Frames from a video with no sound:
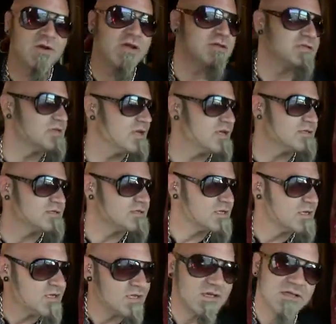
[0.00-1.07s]
to race us.
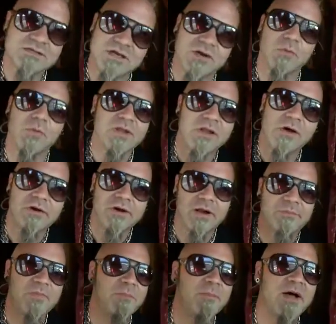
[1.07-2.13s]
So we loaded
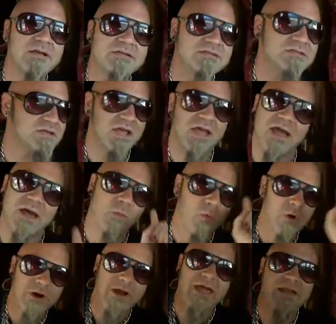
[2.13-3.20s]
up the bus and
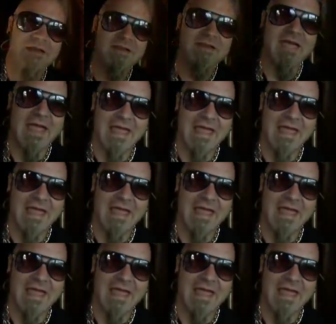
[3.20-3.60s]
we're heading to